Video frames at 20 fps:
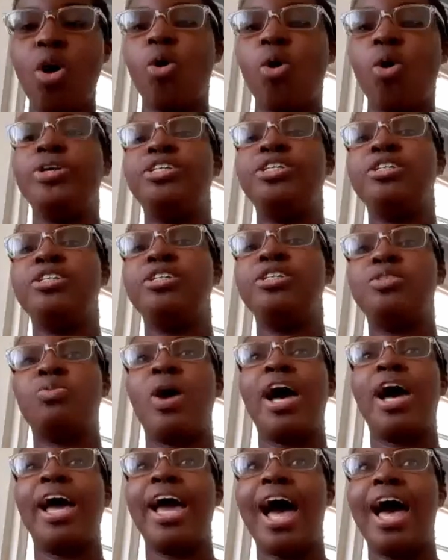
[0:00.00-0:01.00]
which is
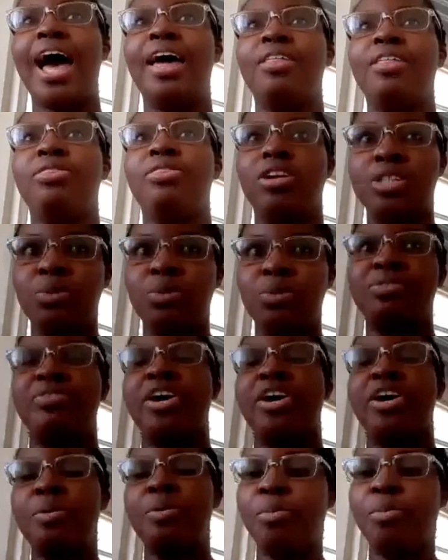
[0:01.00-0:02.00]
why I thought it was
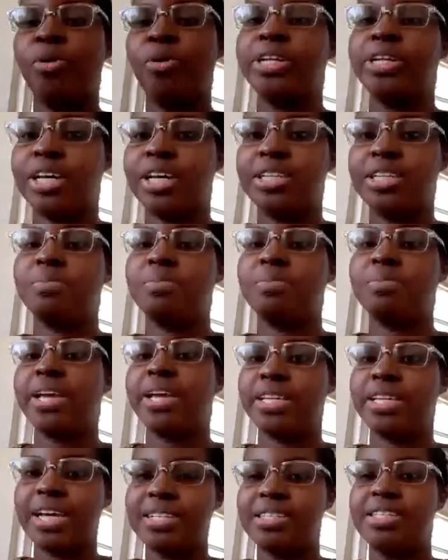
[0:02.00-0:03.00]
very important to make
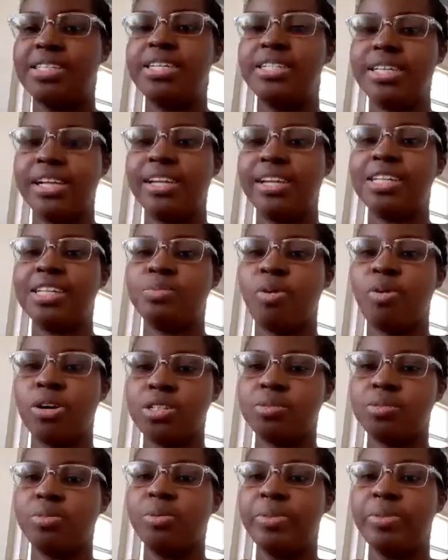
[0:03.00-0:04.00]
it as detailed as
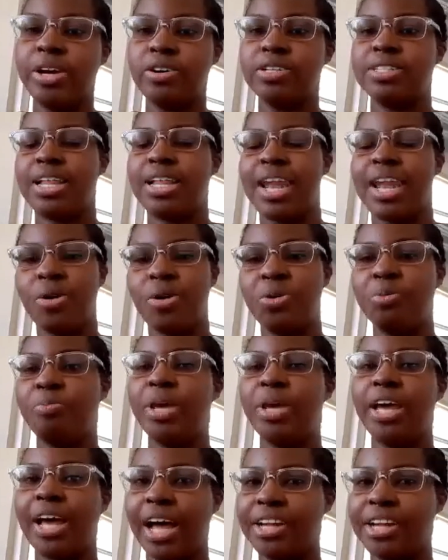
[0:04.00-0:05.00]
possible, because then I could
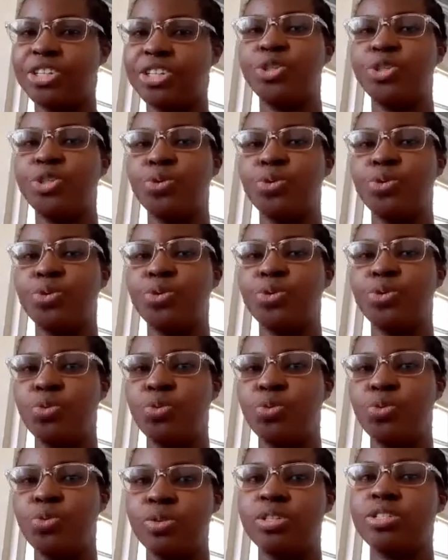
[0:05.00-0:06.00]
pick and
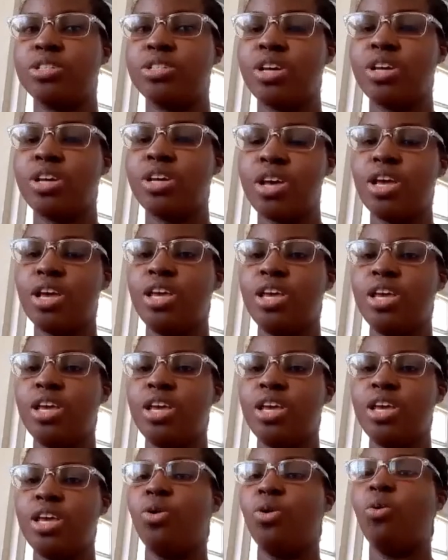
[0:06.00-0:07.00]
choose,
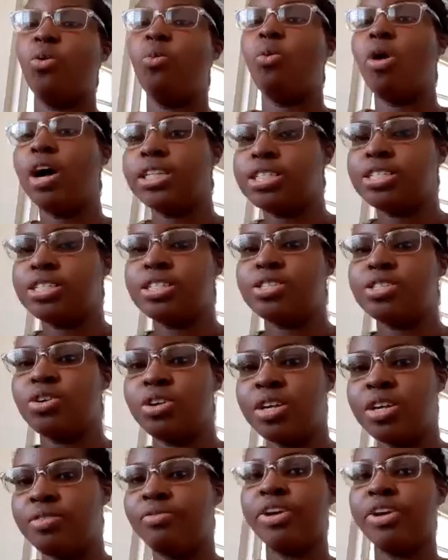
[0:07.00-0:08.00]
you know, what to
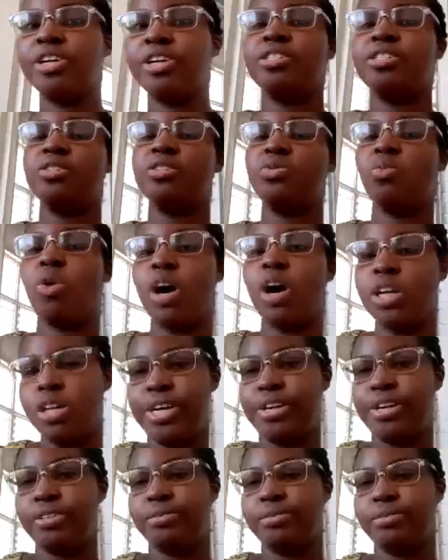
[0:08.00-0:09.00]
study versus what
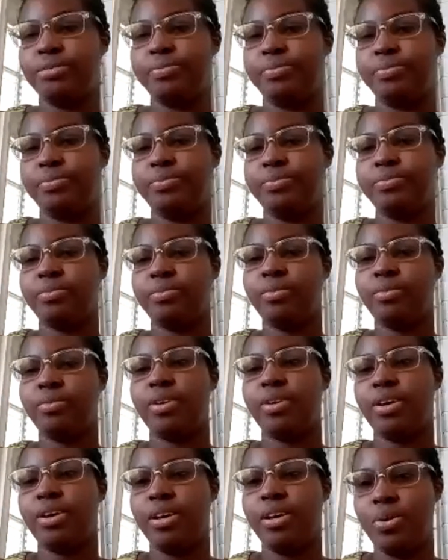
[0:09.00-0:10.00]
not to study.
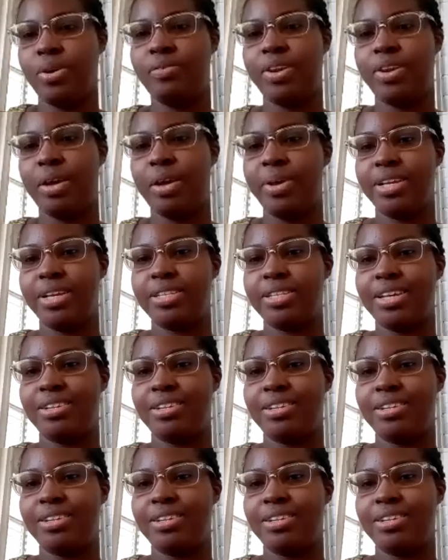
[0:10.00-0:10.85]
And if that makes sense,